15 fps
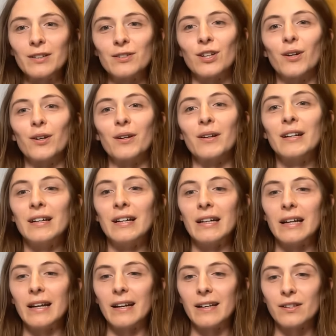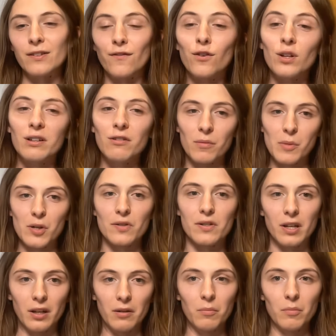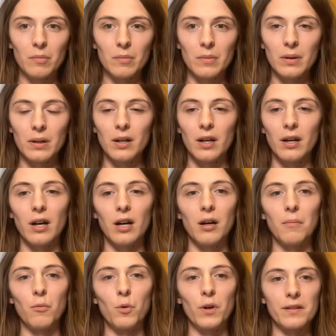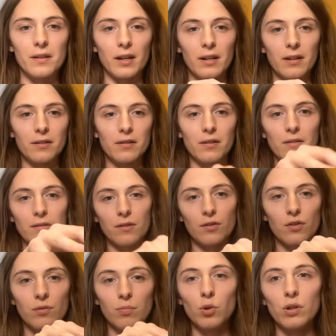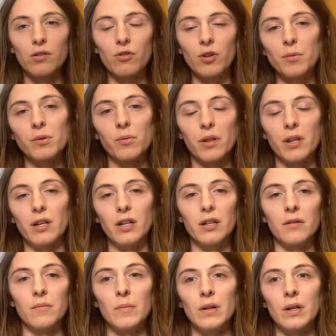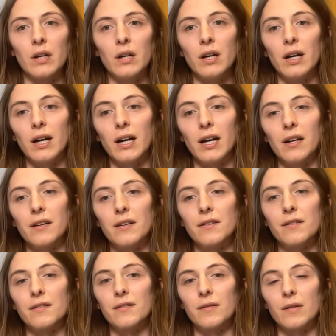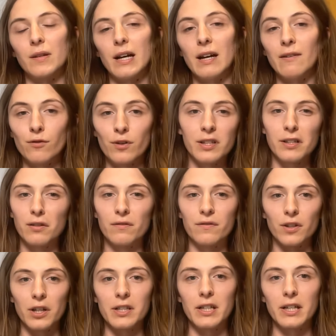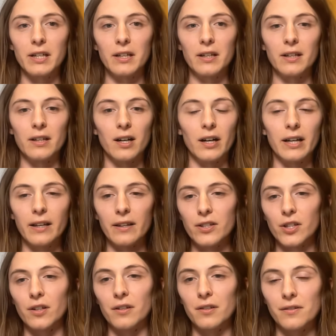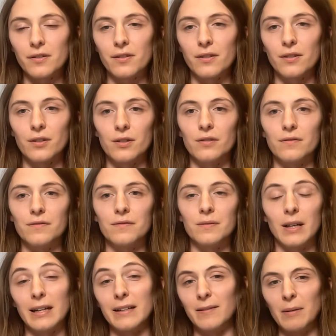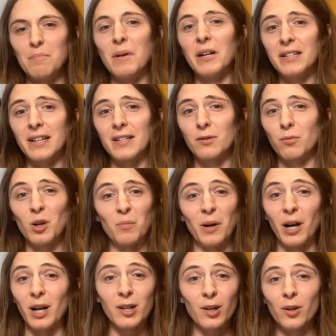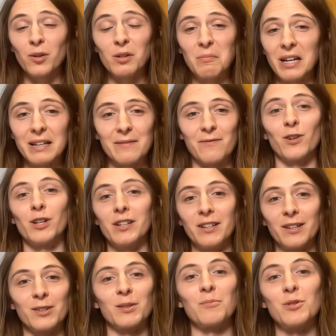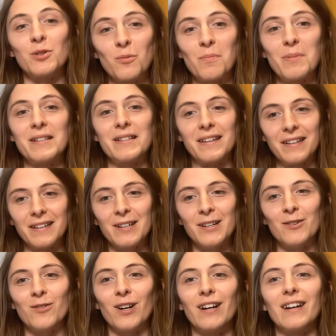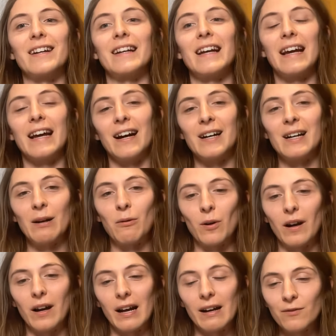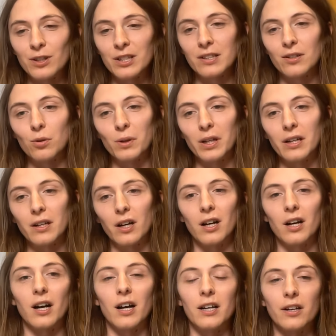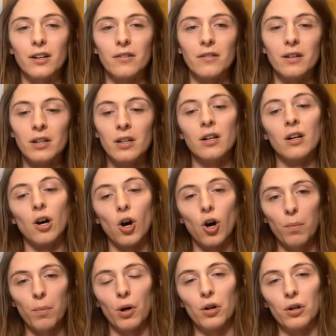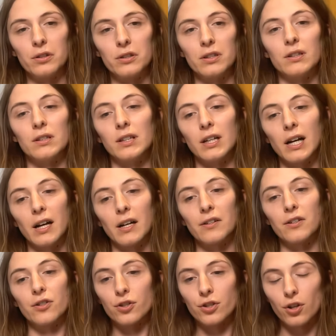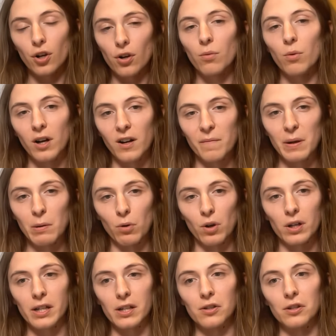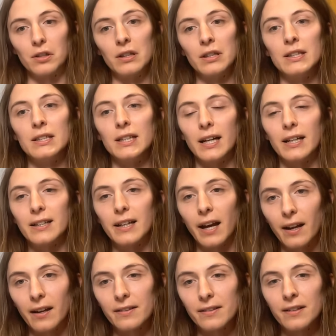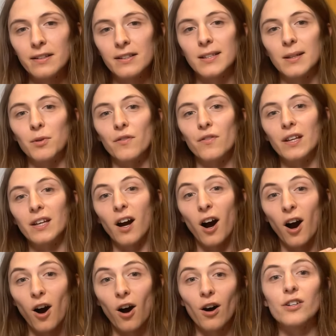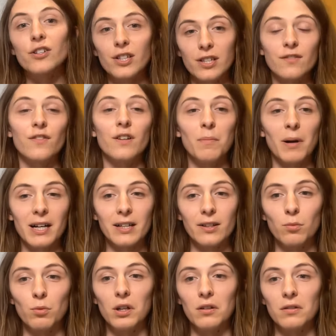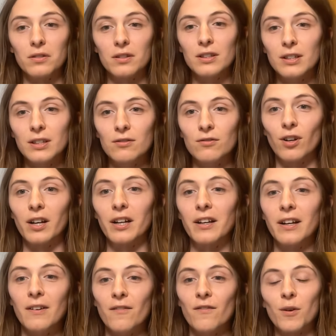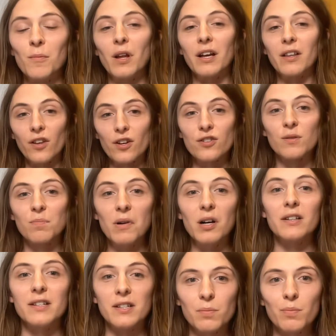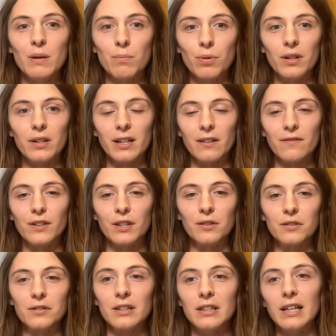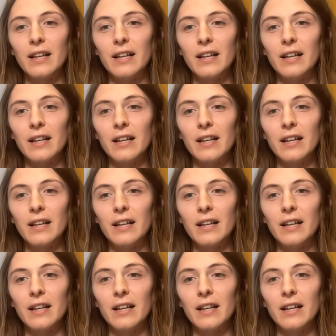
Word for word: So, it's a fully remote team um, with like smaller groups within it, and every single Friday I get the chance of and Monday as well, but I can only make Friday because I'm so busy, right? Like uh, every single week, I can hop on and show what I've been working on and get some of the harshest feedback in the world, right? From like the smartest people in that field.